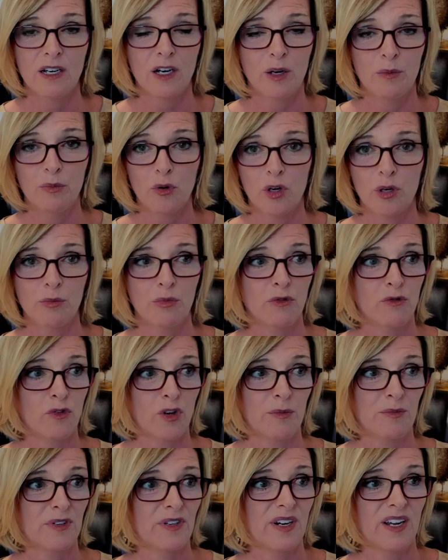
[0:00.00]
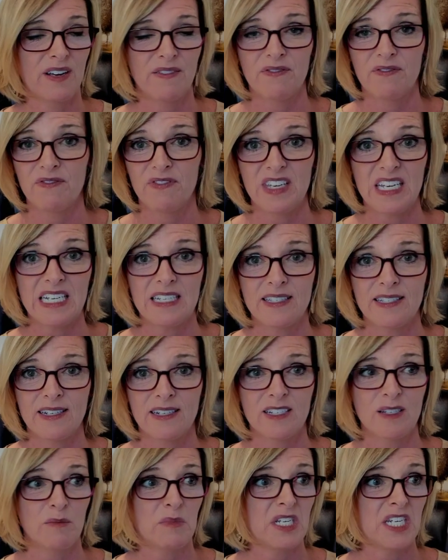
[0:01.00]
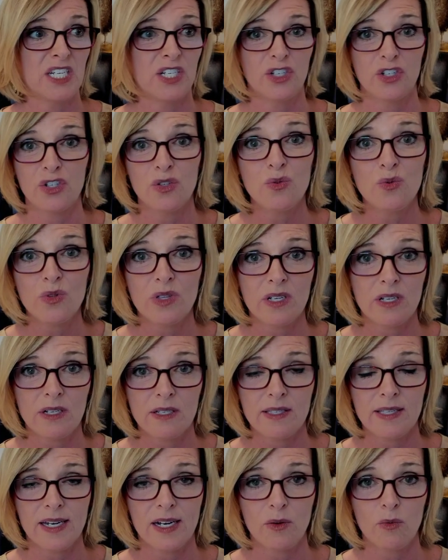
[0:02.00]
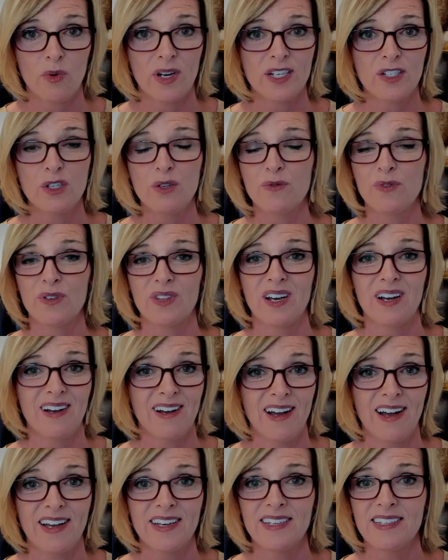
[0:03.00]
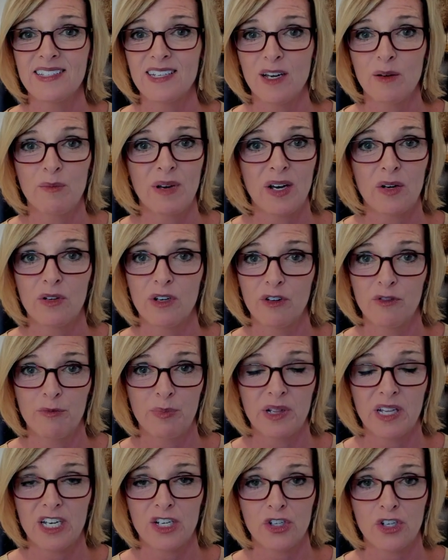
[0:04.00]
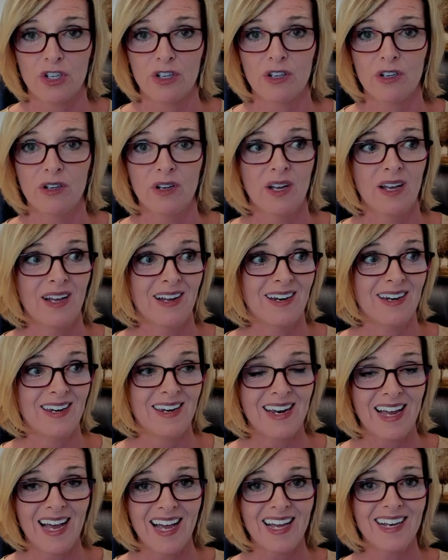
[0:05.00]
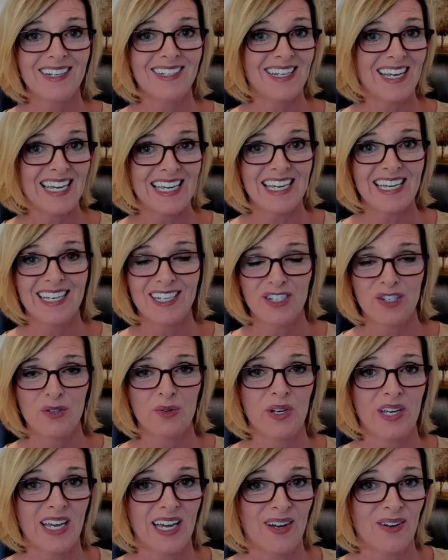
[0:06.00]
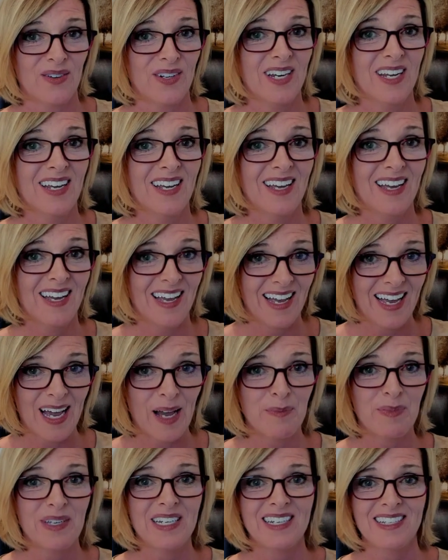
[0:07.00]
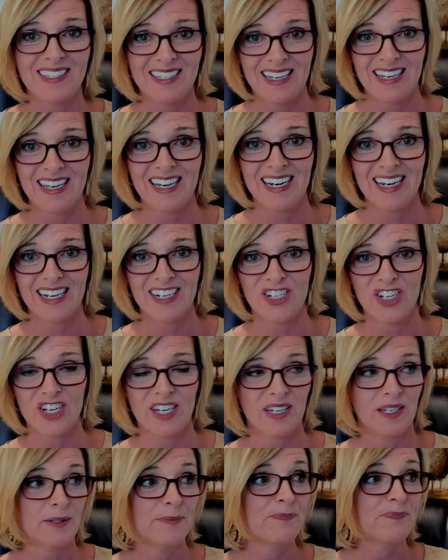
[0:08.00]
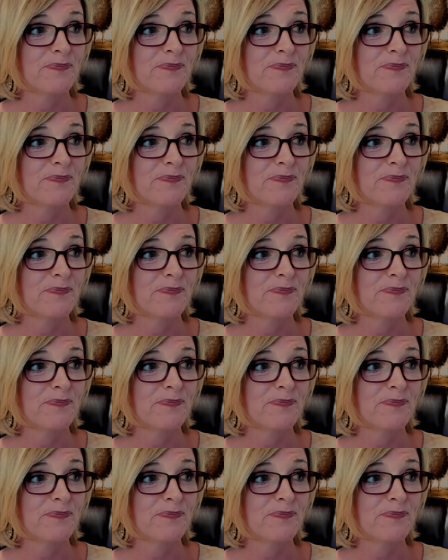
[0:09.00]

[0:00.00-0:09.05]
a porn performer and have things done to me and to do things that I want to for the highest amount of pleasure, not taking into account happiness and connection,